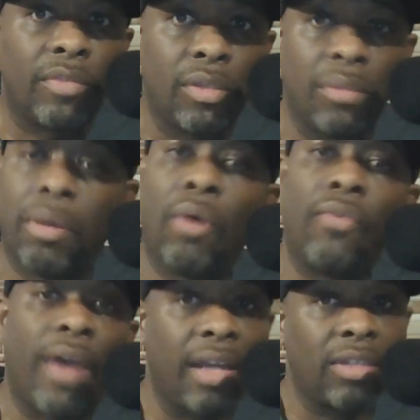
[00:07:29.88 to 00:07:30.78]
Both
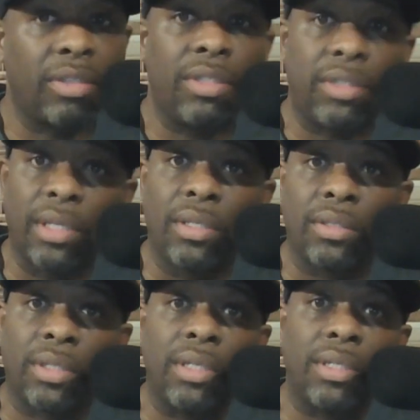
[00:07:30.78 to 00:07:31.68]
actually senior
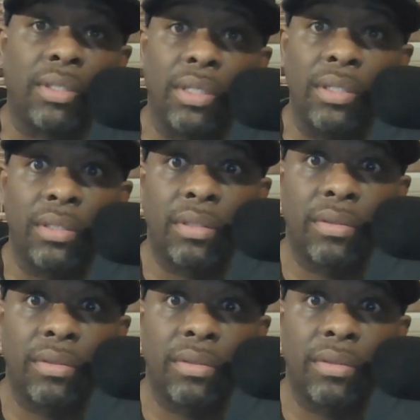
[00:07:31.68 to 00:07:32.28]
citizens.